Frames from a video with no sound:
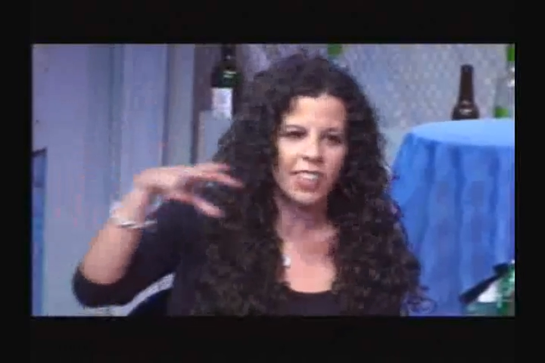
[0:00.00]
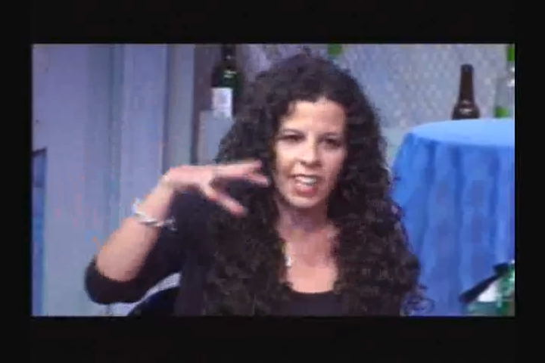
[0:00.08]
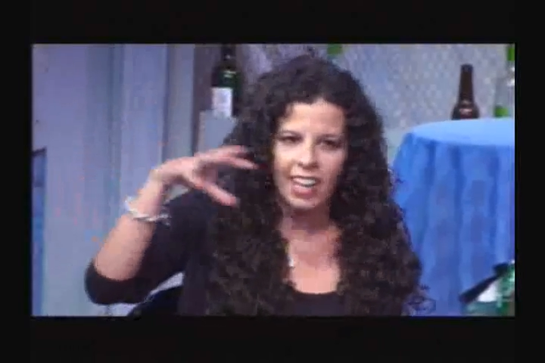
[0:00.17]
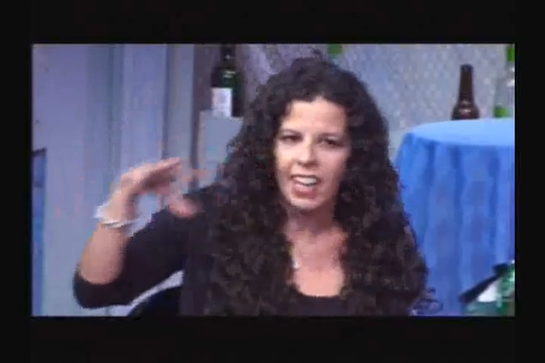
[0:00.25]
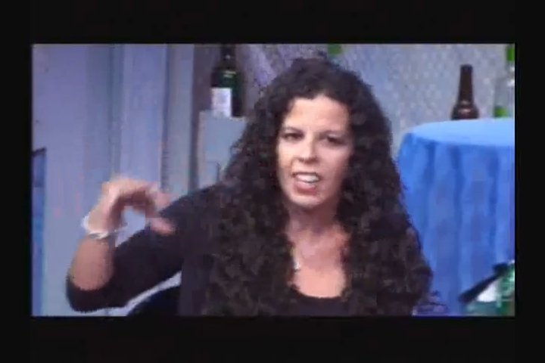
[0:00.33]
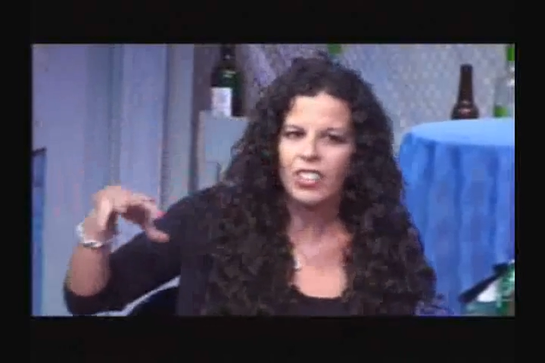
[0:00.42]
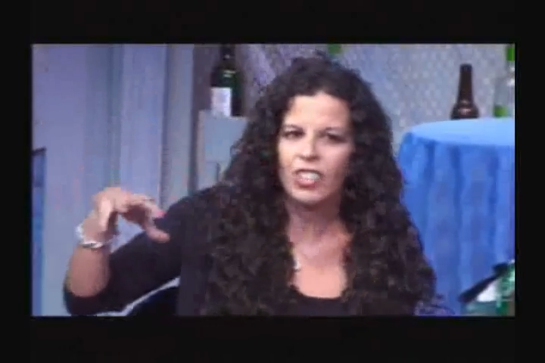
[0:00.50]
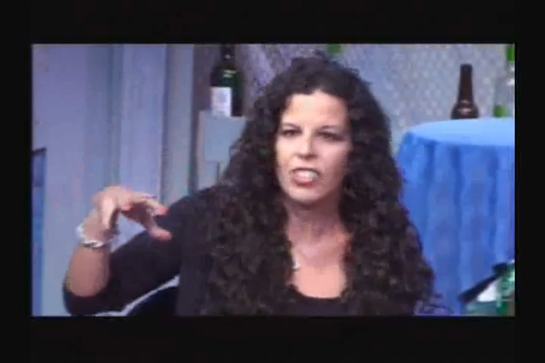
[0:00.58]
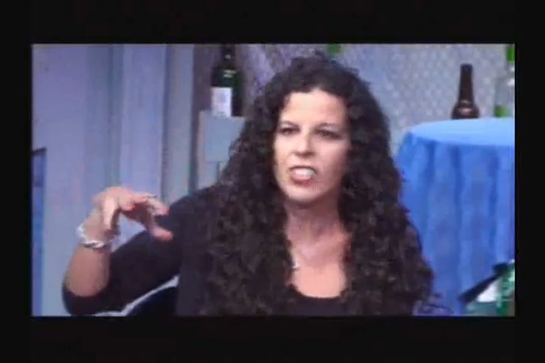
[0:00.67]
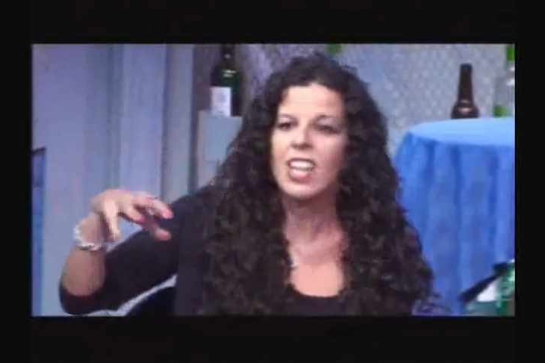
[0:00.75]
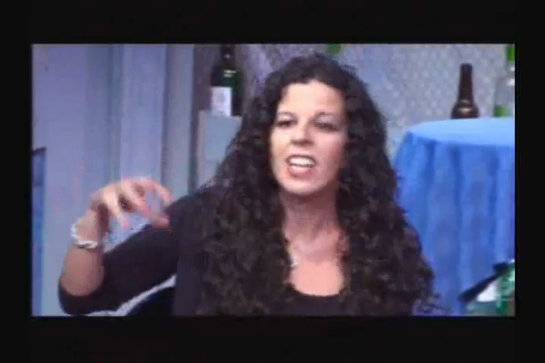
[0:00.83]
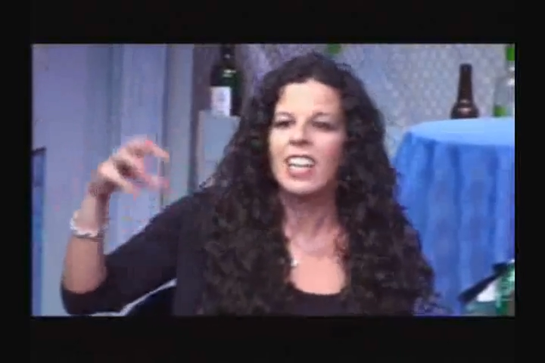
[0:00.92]
the characters,
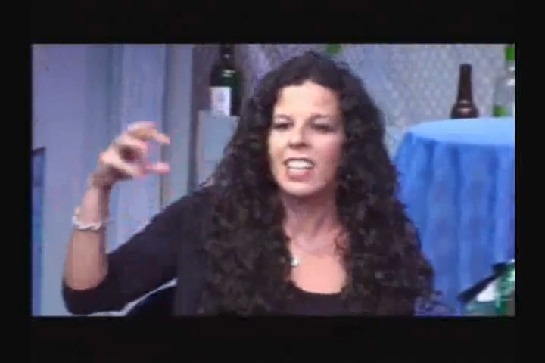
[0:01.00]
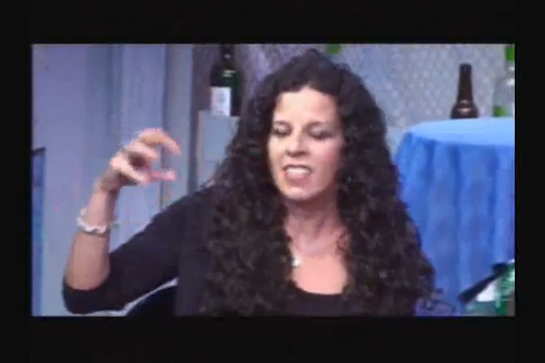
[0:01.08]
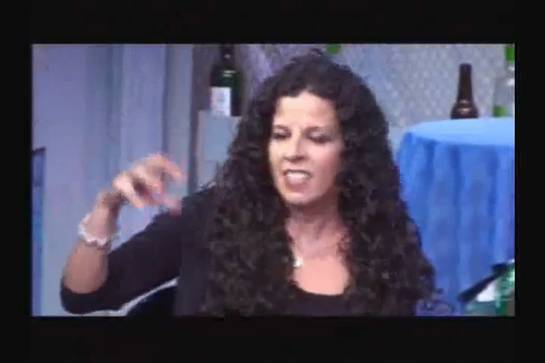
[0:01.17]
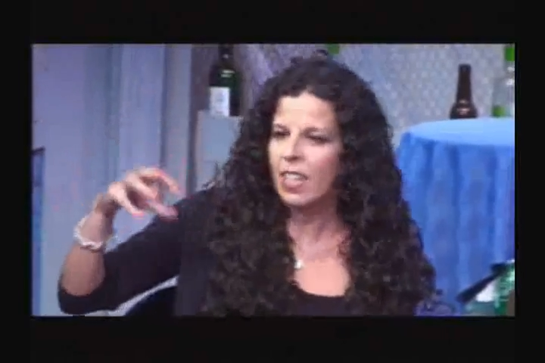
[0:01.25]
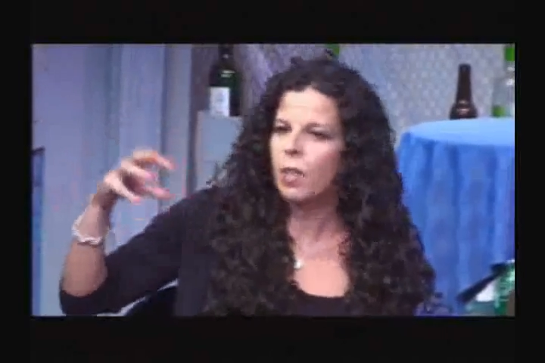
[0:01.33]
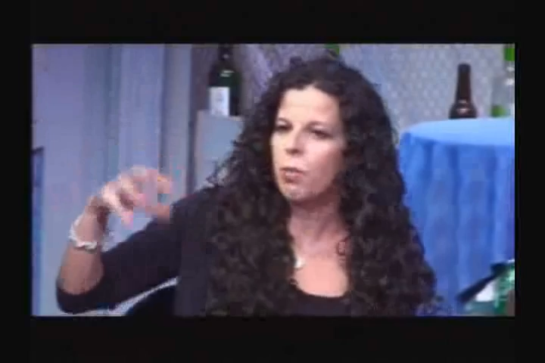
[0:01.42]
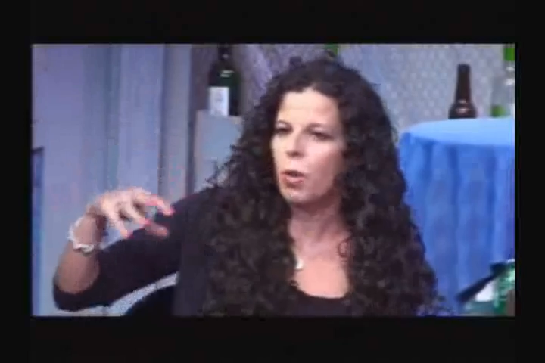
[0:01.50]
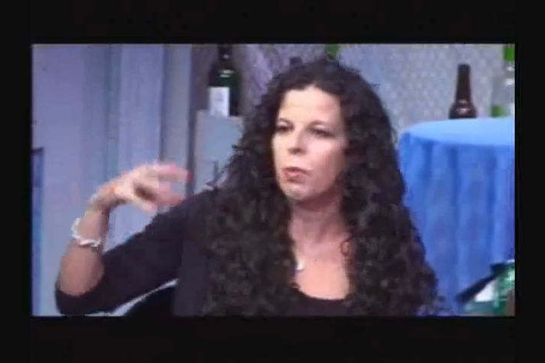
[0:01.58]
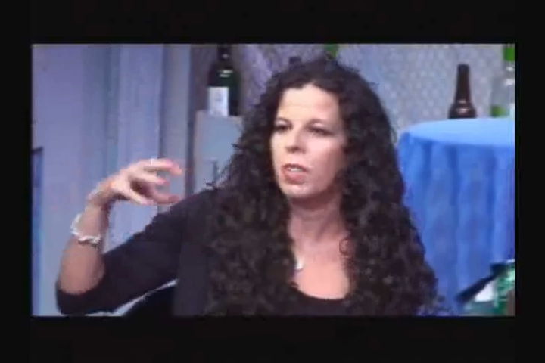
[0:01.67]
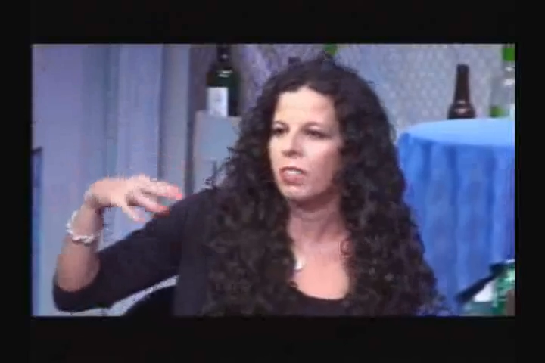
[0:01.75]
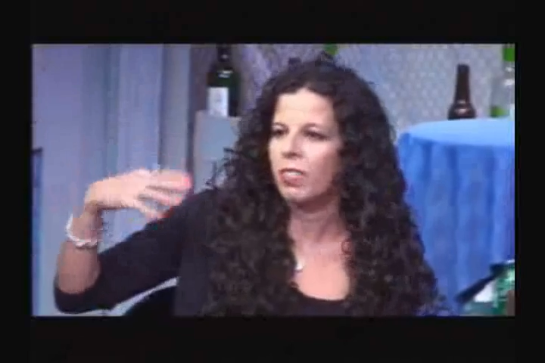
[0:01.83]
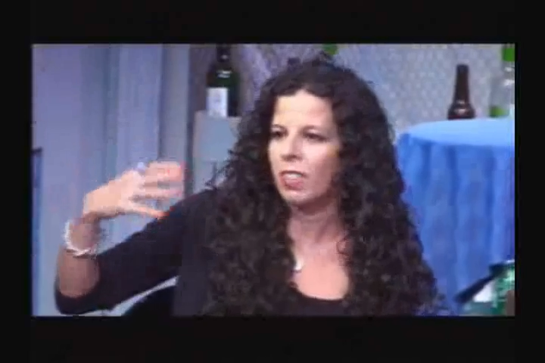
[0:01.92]
it's their
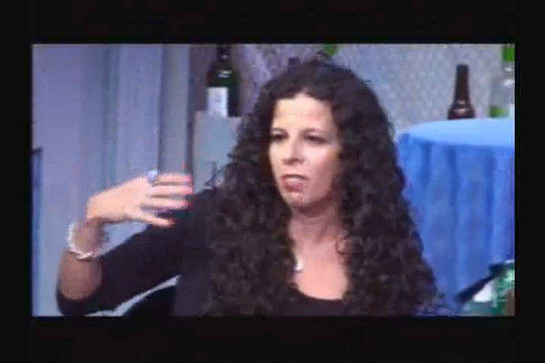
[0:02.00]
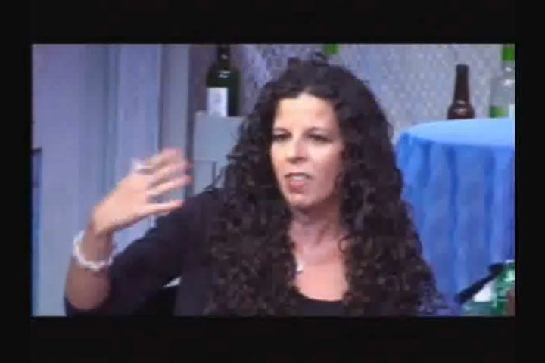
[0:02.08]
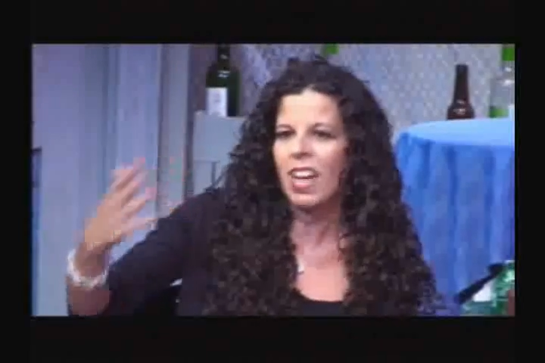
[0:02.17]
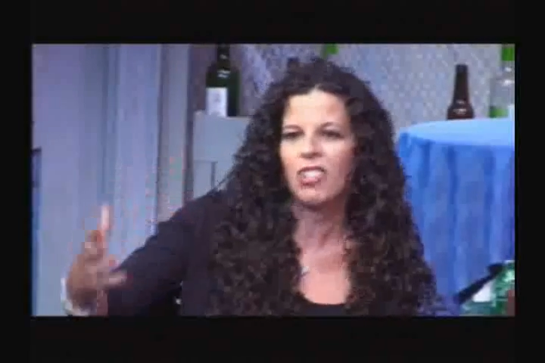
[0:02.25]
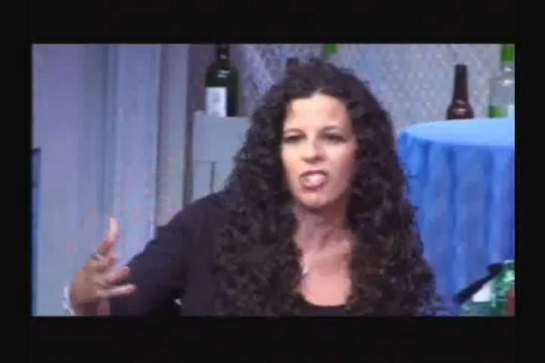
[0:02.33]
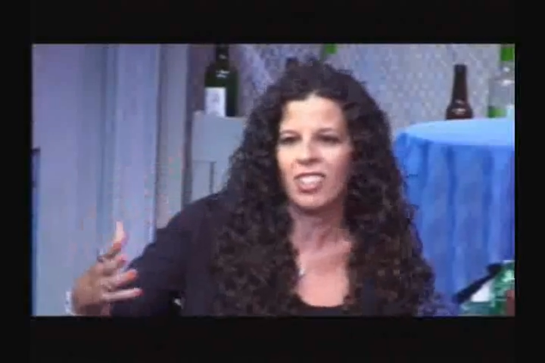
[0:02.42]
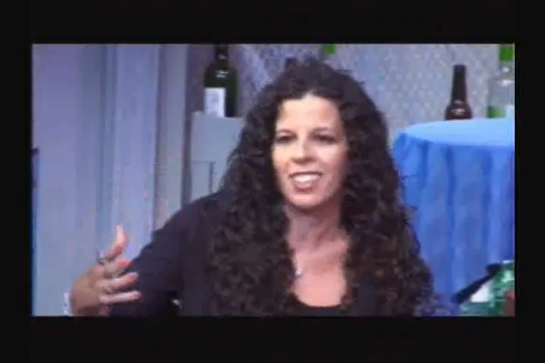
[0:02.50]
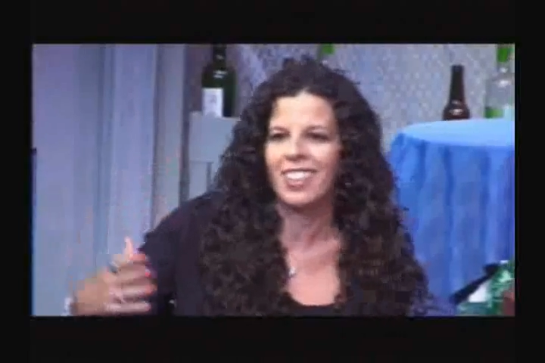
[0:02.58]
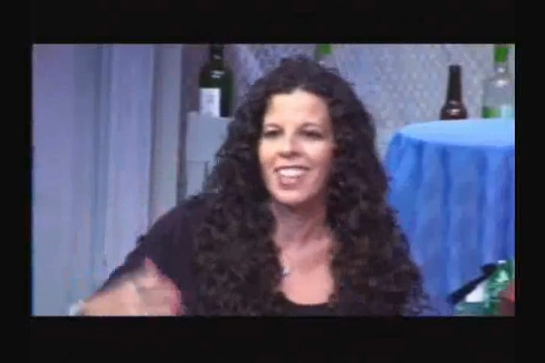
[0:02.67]
moment of confession.